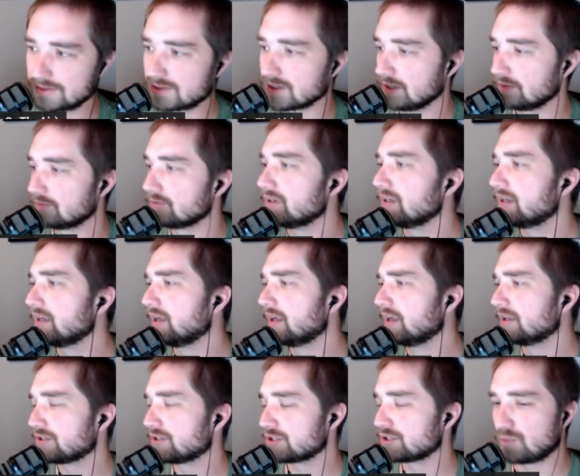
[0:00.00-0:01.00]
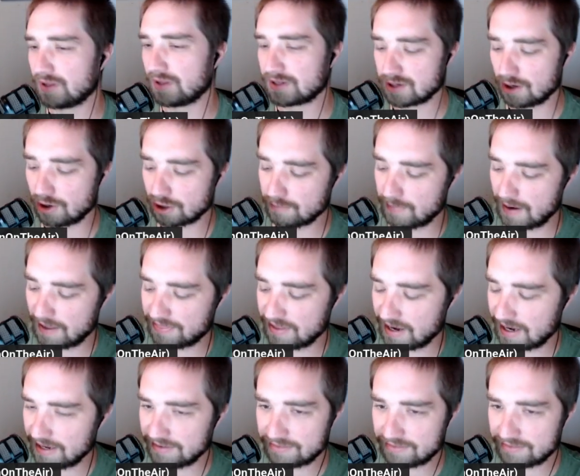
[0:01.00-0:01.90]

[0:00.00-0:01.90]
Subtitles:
So just want to talk about that.